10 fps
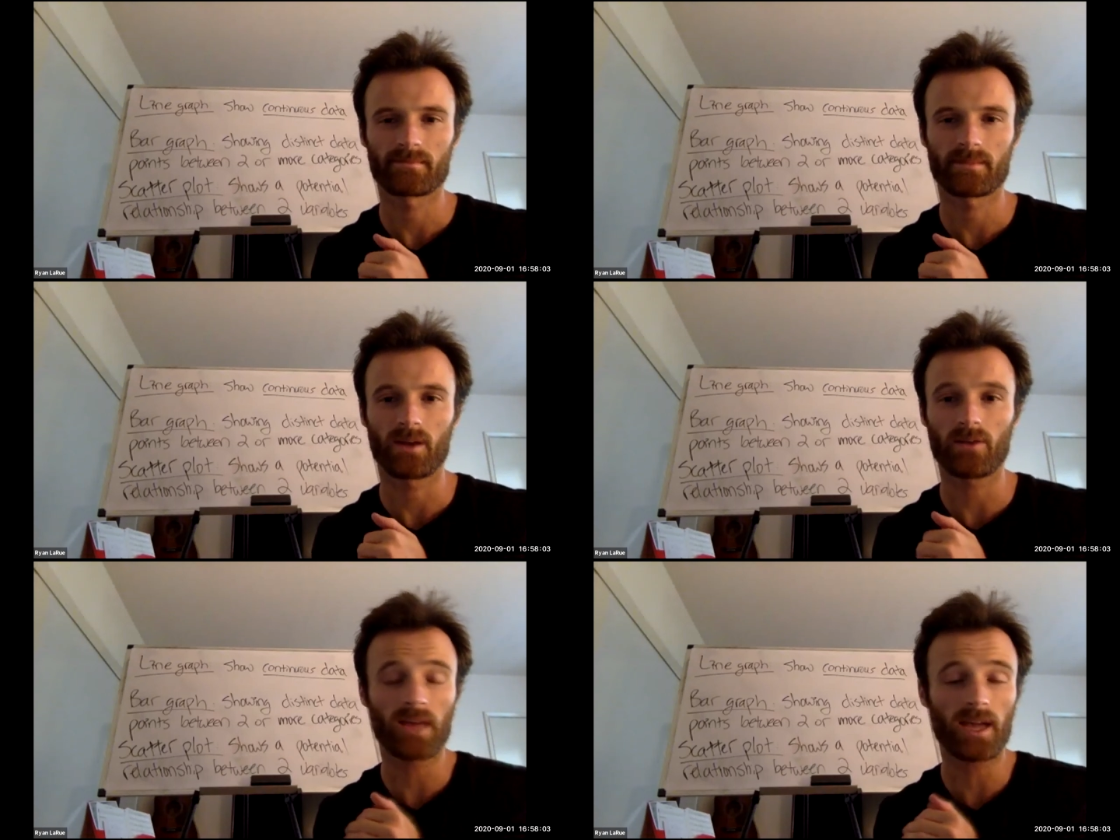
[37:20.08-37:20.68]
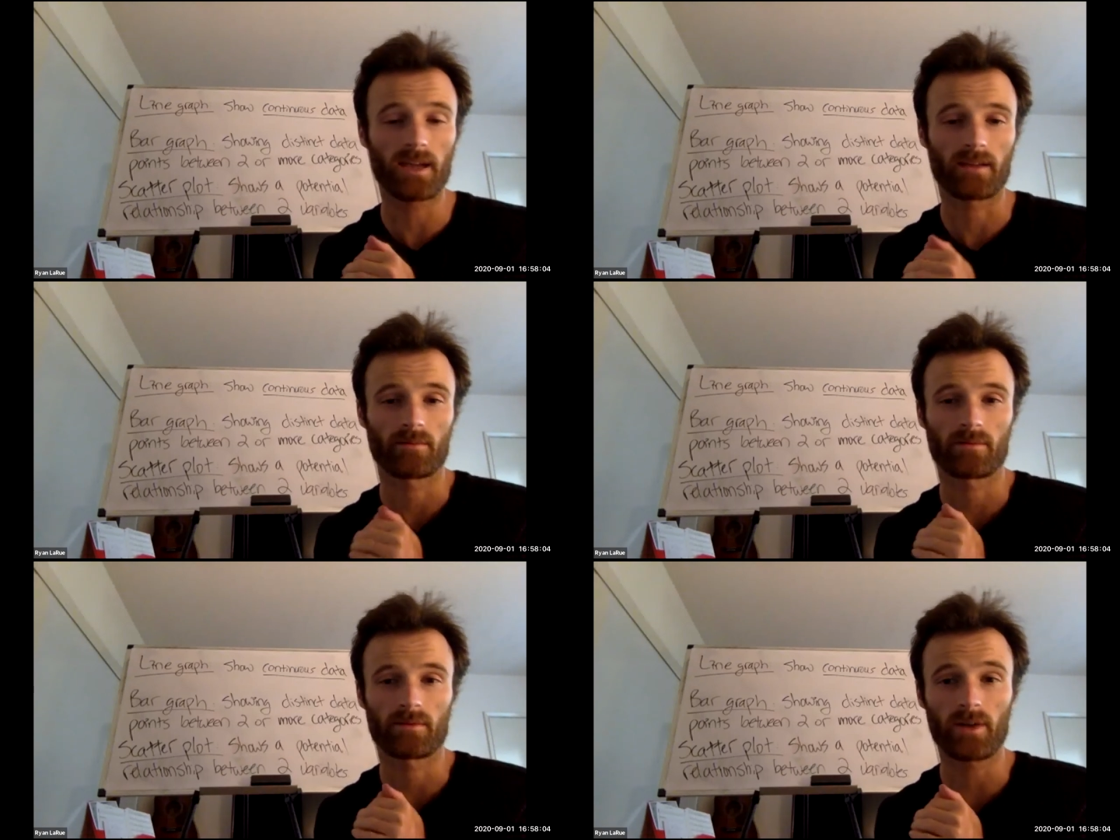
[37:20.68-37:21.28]
Okay,
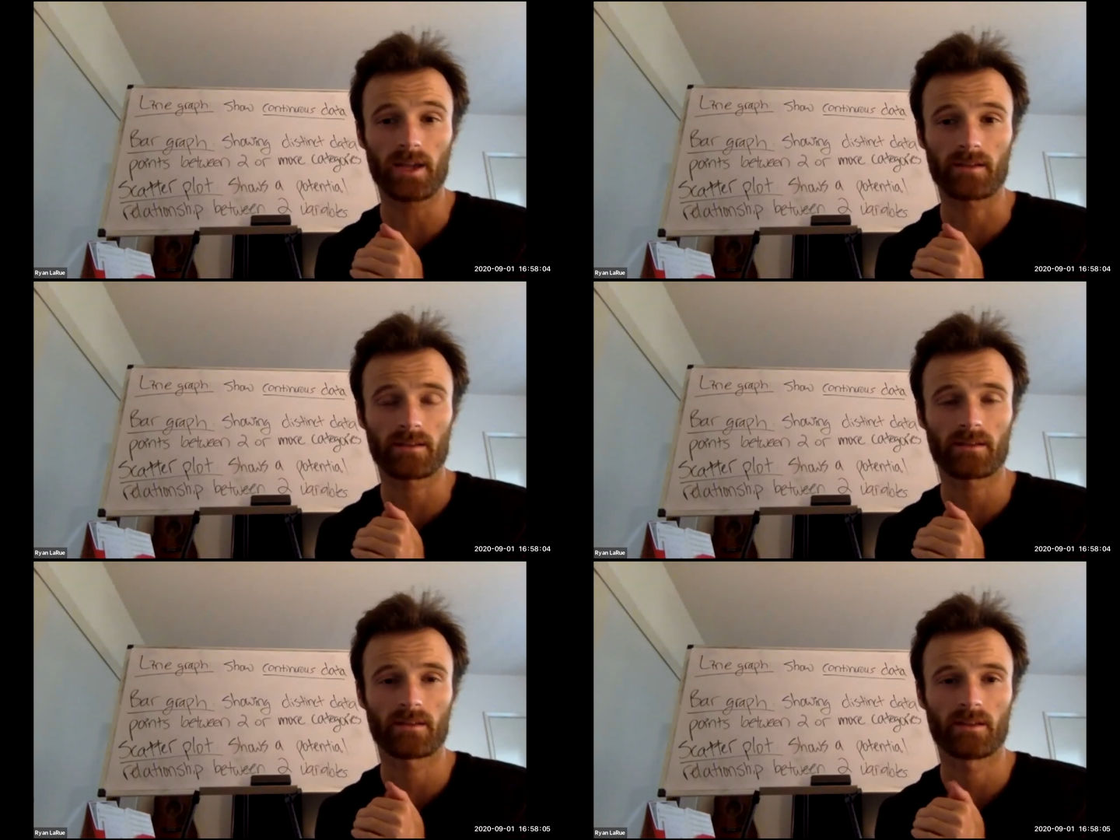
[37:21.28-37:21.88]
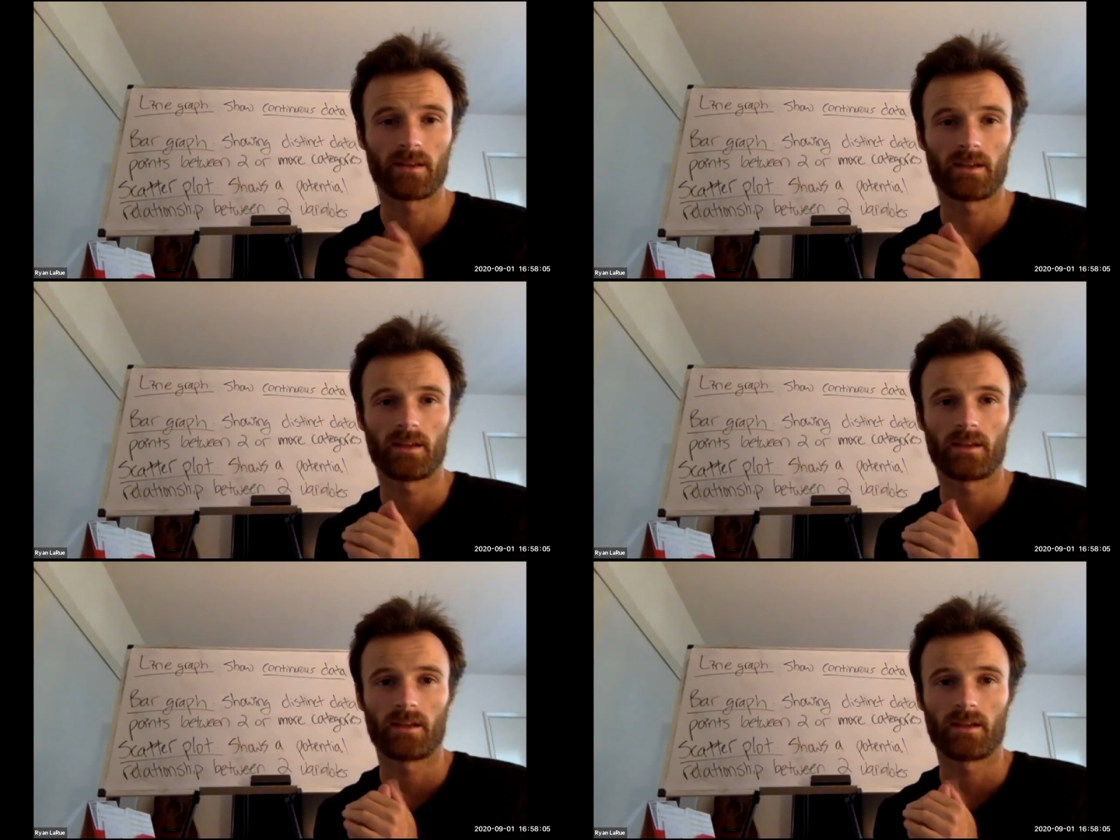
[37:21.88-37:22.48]
great.
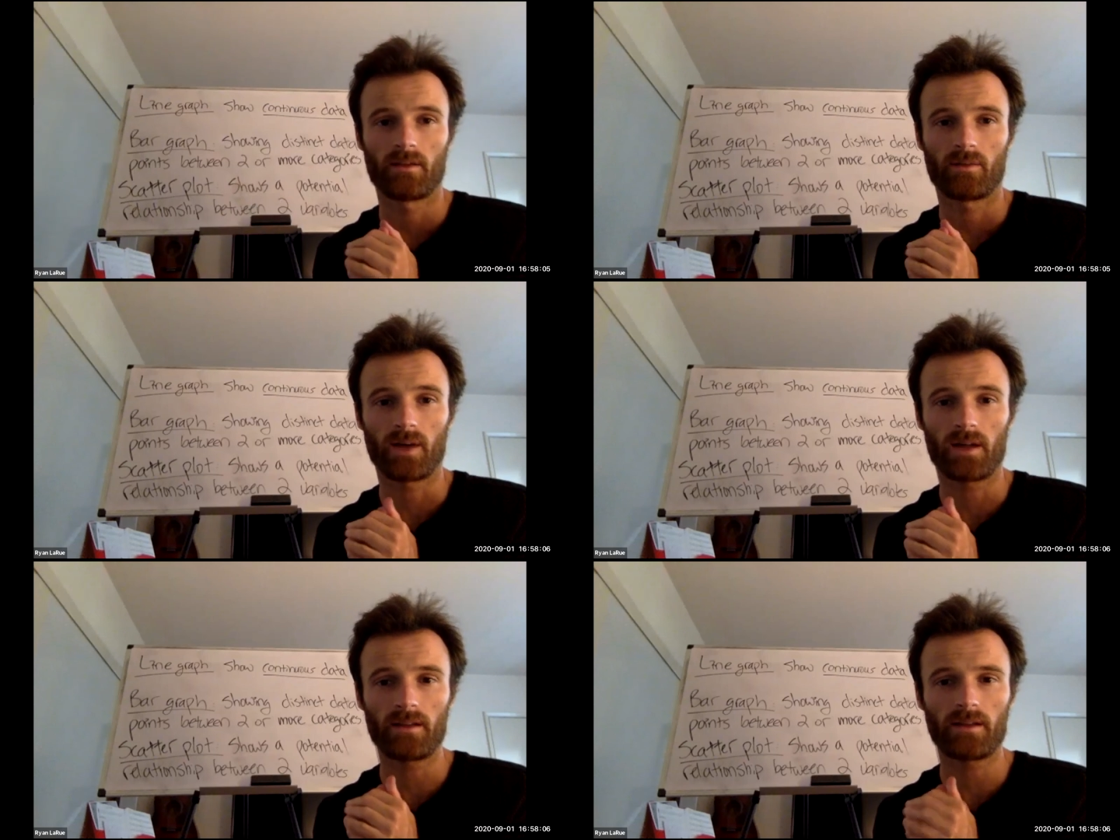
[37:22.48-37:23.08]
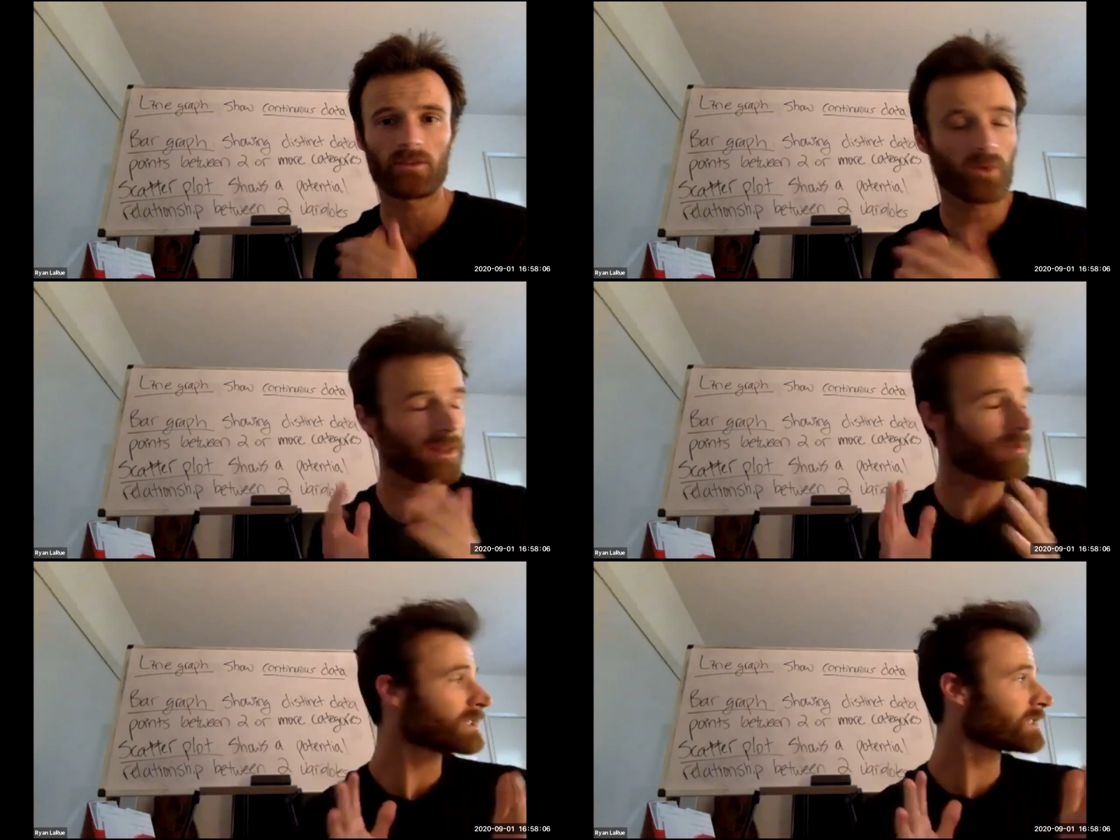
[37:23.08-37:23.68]
Well, enjoy
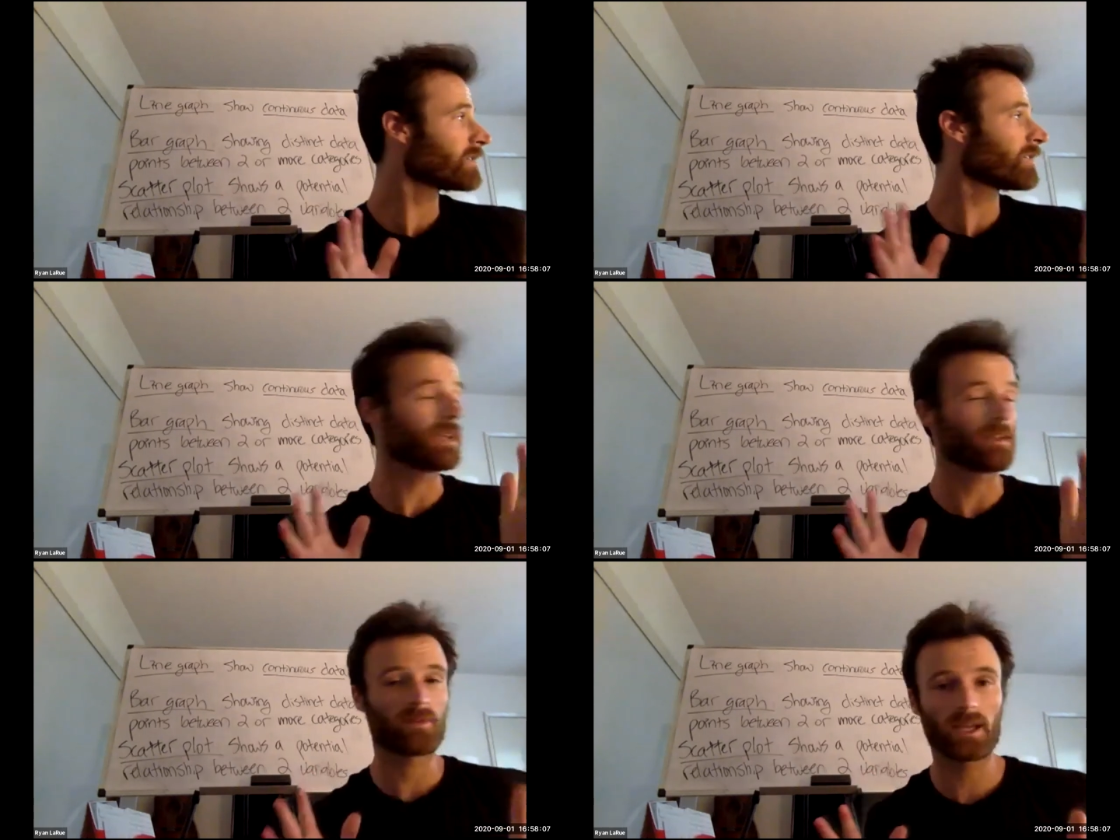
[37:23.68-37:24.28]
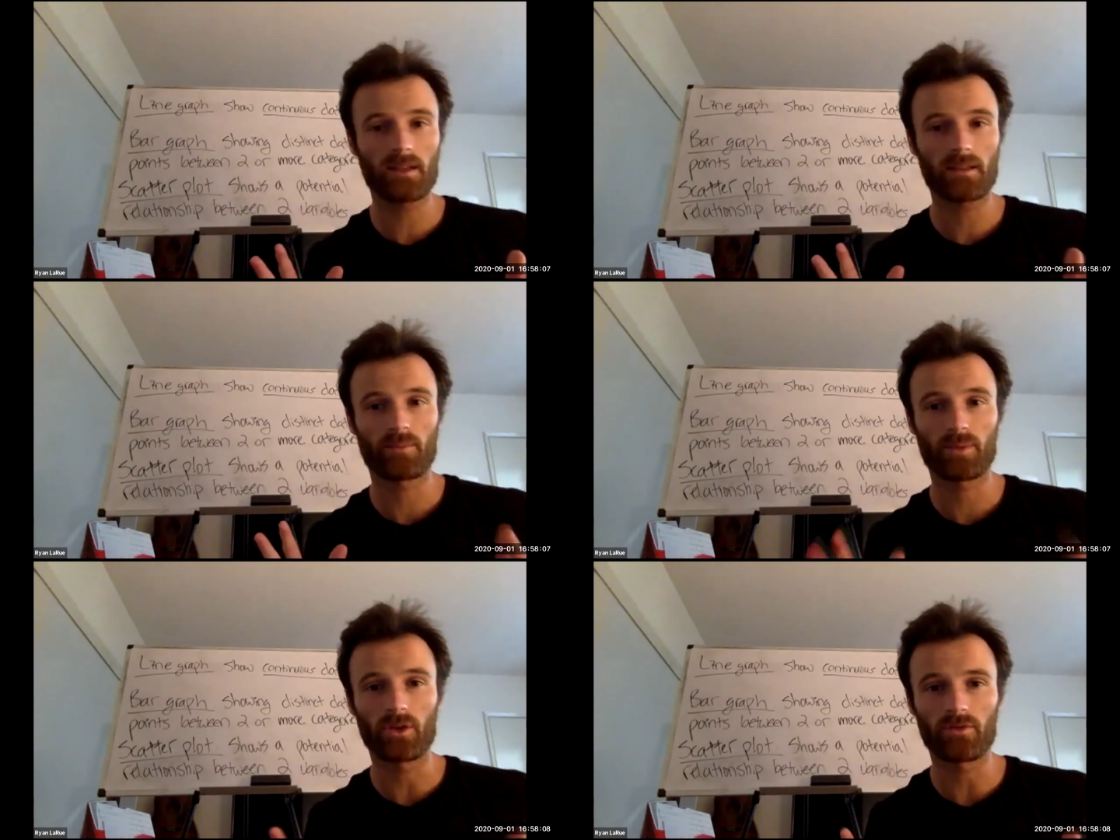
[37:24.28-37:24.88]
the rest of your evening. It's
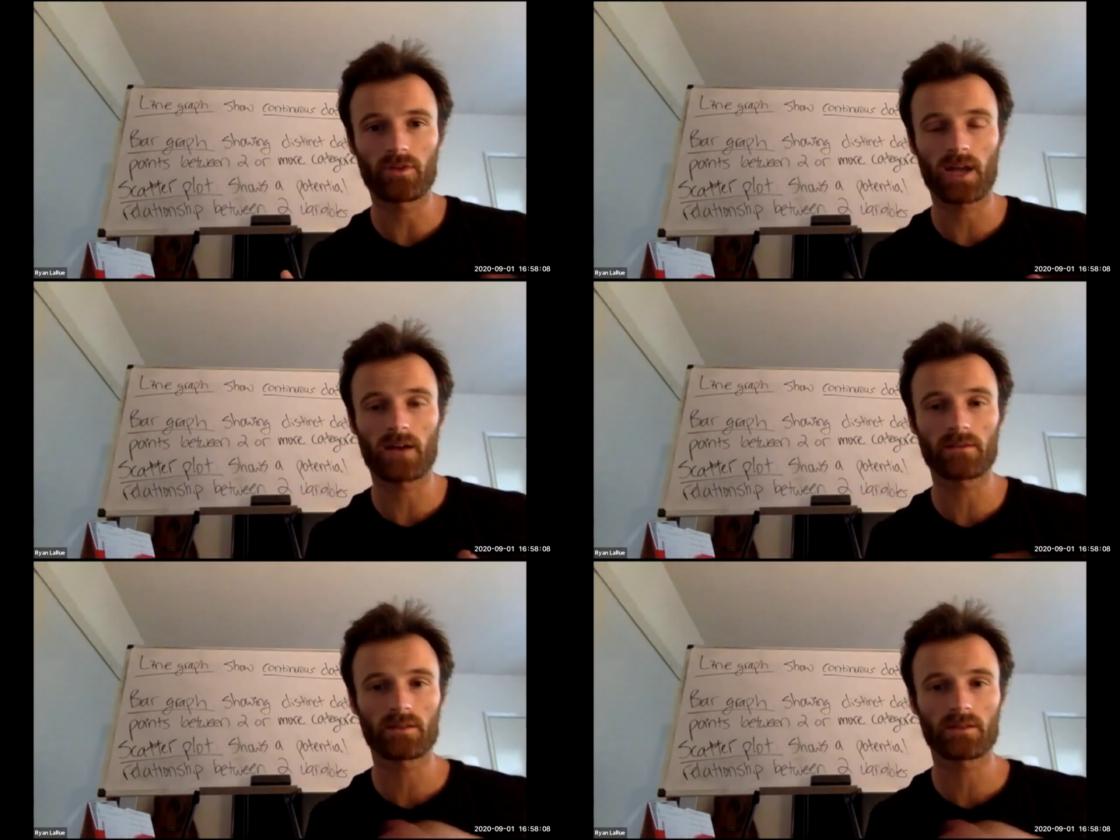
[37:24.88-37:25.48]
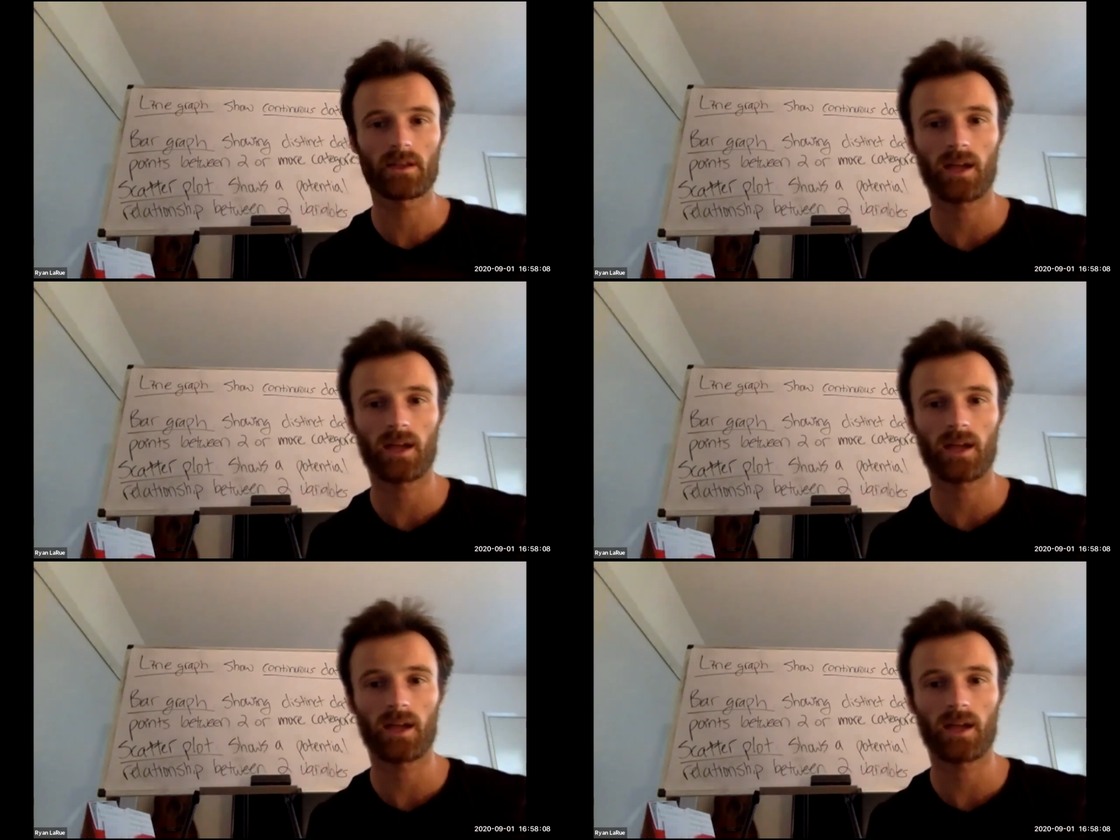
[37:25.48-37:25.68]
beautiful out.